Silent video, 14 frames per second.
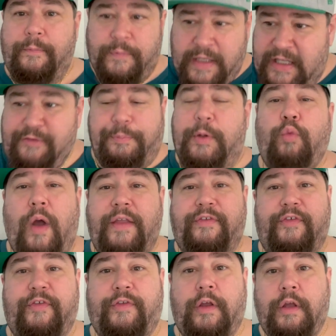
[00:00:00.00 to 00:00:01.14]
He's been
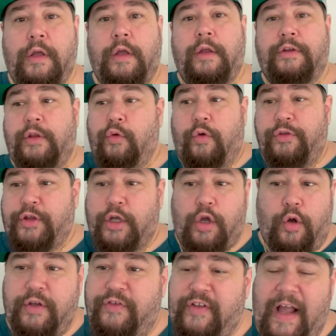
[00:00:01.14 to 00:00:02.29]
winced. The North
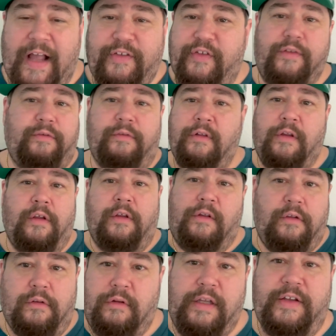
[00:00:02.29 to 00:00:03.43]
Dakota assassin,
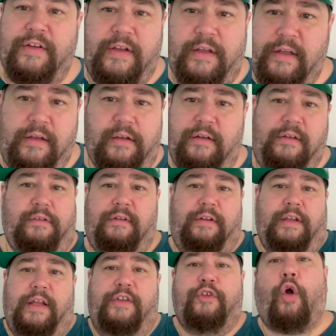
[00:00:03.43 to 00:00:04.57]
He
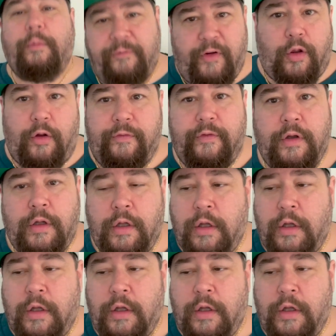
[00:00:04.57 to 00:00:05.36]
his arm fell off.